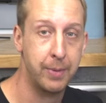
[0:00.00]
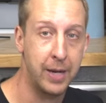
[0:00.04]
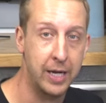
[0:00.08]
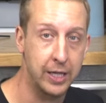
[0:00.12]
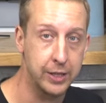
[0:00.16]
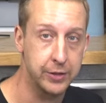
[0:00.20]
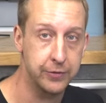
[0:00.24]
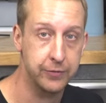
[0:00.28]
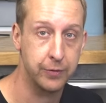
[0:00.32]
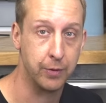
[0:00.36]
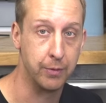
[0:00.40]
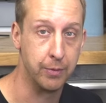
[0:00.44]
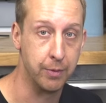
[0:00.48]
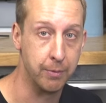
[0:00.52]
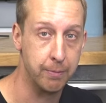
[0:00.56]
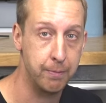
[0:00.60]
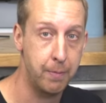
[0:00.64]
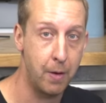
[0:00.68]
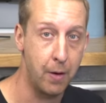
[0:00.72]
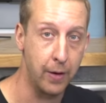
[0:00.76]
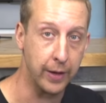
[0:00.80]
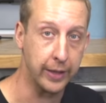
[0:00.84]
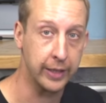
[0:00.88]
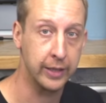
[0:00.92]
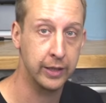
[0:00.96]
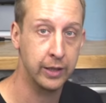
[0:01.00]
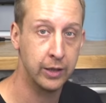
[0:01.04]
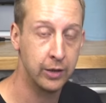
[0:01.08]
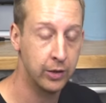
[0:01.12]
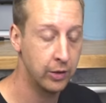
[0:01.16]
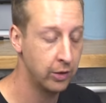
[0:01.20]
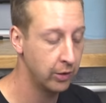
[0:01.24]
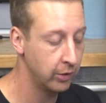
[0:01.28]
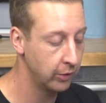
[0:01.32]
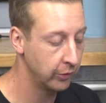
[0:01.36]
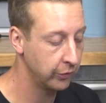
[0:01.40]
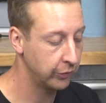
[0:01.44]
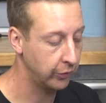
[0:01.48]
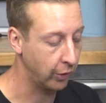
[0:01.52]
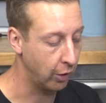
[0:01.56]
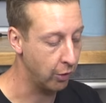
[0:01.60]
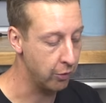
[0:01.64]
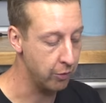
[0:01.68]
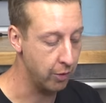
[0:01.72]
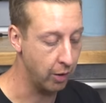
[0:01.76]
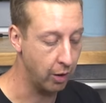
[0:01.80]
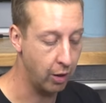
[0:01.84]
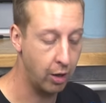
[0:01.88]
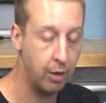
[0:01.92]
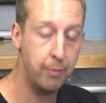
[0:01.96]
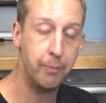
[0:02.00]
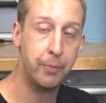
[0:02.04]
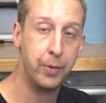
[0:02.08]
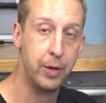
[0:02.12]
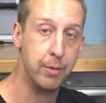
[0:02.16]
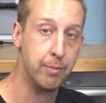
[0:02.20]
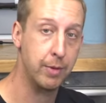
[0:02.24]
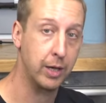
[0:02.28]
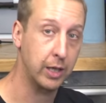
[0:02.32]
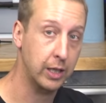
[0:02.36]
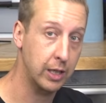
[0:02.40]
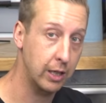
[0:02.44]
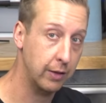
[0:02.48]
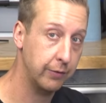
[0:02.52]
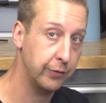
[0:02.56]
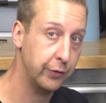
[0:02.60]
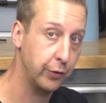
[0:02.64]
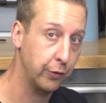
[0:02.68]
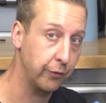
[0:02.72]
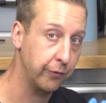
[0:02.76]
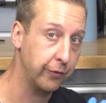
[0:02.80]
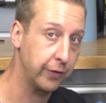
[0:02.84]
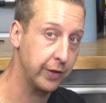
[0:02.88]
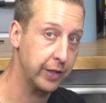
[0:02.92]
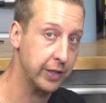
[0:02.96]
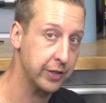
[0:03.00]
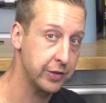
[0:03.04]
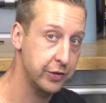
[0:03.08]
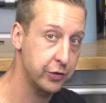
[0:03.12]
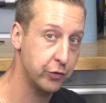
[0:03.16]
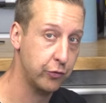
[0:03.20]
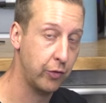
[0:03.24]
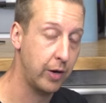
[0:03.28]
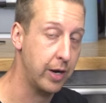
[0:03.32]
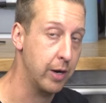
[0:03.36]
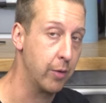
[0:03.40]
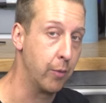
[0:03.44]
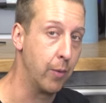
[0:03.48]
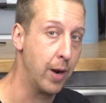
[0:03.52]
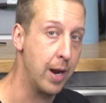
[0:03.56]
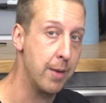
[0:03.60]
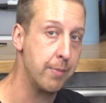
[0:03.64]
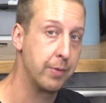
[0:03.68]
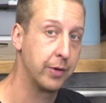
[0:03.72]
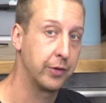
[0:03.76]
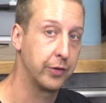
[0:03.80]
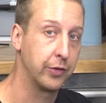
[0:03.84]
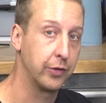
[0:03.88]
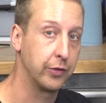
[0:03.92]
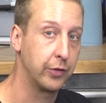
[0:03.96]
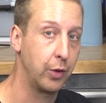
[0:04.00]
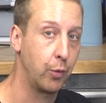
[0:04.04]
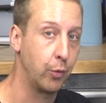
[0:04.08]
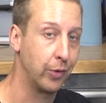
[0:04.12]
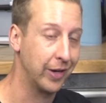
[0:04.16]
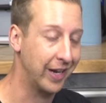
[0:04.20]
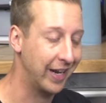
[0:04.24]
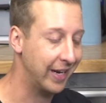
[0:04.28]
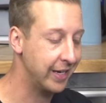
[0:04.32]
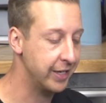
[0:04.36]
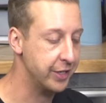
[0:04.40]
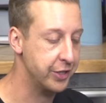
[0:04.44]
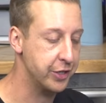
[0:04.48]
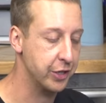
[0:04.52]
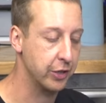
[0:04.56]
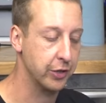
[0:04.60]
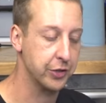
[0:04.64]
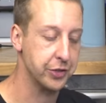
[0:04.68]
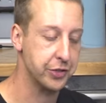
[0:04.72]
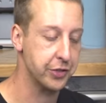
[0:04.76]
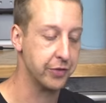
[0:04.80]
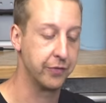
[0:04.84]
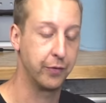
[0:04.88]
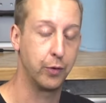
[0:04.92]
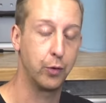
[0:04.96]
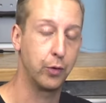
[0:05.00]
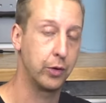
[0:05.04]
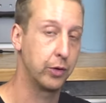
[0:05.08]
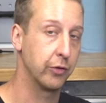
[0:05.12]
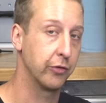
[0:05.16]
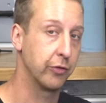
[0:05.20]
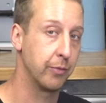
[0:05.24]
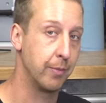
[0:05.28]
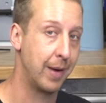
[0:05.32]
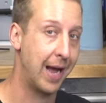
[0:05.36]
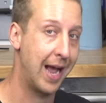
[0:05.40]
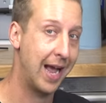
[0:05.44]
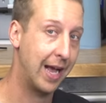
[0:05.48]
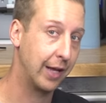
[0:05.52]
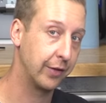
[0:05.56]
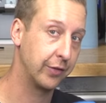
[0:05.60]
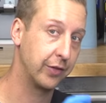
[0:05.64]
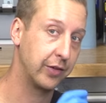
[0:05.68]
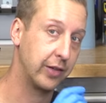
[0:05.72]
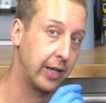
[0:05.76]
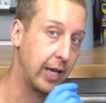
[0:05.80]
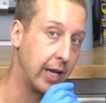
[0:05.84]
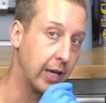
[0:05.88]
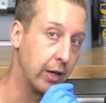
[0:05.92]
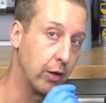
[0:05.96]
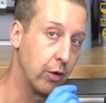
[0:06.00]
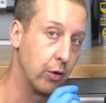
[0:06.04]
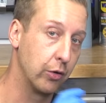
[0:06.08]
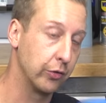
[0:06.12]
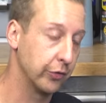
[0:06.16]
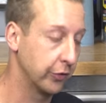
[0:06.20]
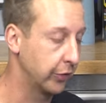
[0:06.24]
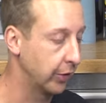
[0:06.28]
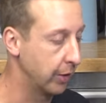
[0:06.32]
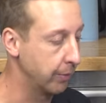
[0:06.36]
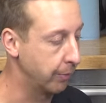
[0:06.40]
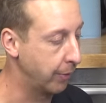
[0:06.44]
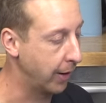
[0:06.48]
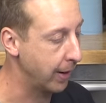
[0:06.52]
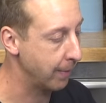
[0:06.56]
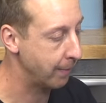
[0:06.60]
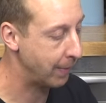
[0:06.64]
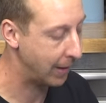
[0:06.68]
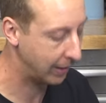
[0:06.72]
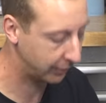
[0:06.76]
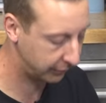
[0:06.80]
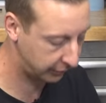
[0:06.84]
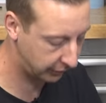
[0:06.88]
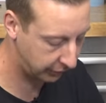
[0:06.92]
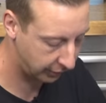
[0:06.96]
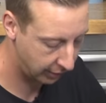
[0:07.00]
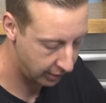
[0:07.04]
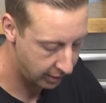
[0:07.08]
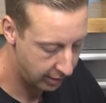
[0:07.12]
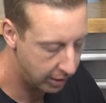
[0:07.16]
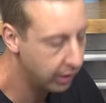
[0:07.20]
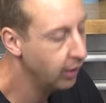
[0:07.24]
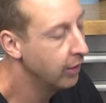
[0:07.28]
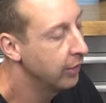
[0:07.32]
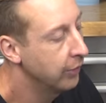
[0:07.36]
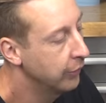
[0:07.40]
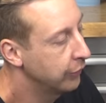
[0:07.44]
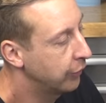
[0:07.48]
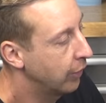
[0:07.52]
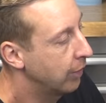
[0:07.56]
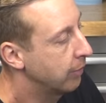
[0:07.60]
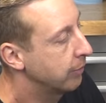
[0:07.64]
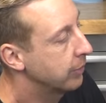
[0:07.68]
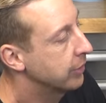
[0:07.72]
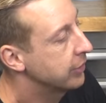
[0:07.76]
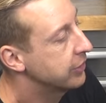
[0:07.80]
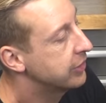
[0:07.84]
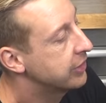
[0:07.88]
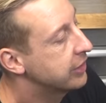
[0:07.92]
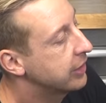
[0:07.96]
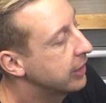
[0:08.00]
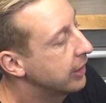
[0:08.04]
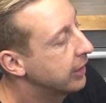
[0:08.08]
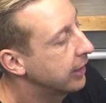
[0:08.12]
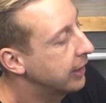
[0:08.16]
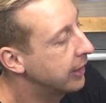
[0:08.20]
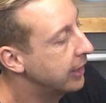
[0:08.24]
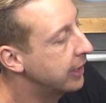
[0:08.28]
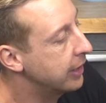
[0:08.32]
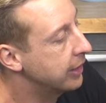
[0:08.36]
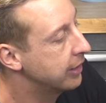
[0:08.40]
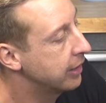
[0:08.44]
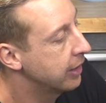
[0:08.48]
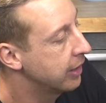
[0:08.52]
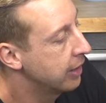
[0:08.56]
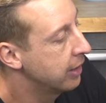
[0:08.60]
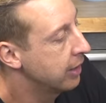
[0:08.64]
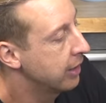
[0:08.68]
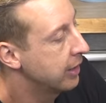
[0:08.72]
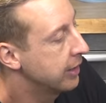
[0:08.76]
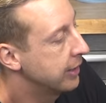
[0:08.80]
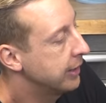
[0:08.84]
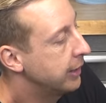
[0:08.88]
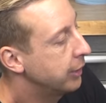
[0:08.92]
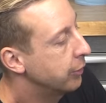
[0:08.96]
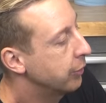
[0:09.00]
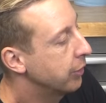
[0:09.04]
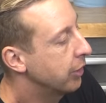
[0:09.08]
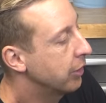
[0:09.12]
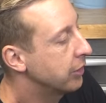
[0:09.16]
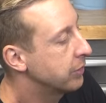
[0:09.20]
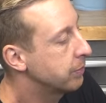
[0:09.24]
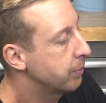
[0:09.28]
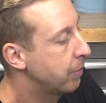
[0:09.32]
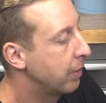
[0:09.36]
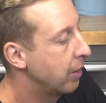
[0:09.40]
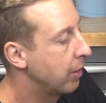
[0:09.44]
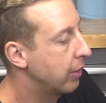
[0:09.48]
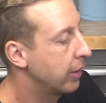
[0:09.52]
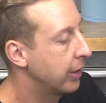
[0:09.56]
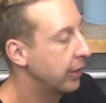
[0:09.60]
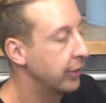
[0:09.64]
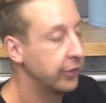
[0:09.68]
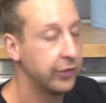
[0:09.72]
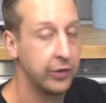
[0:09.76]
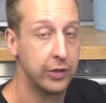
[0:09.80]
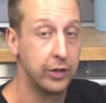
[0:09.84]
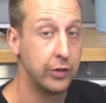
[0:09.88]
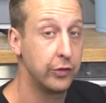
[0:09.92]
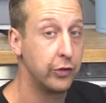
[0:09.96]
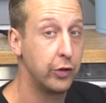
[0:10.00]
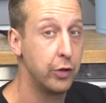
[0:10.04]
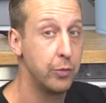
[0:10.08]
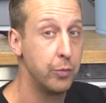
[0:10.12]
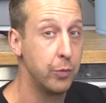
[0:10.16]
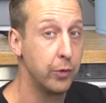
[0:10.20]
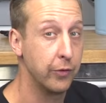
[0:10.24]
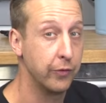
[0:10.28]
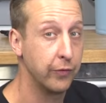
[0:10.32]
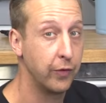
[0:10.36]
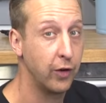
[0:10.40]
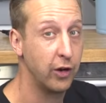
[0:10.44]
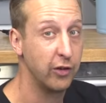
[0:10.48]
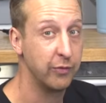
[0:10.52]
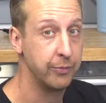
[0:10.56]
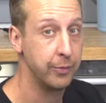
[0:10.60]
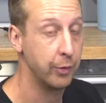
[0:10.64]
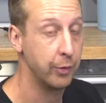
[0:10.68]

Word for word: pads from the bike. So I'm putting my gloves on for this straight away because I don't want any chance of oil from my hands getting onto the brake pads. So I'm just gonna need needle nose pliers and a 2.5